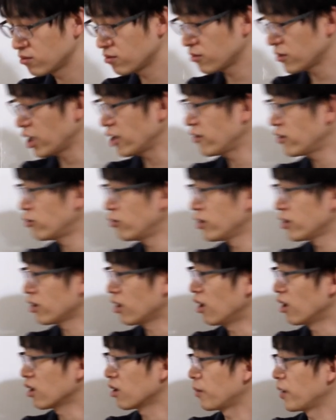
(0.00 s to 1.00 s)
haven't really
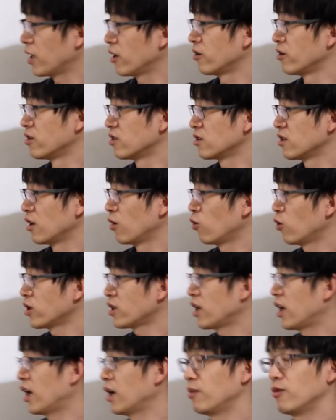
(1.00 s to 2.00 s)
talked about is that what
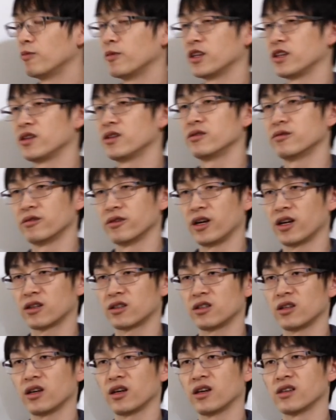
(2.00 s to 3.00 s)
type of material
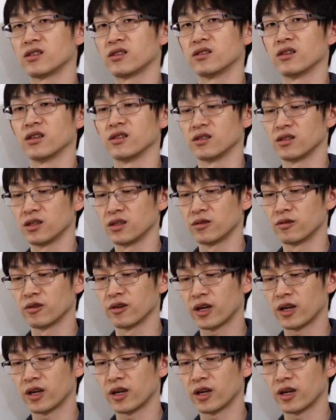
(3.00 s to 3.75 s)
actually has non-zero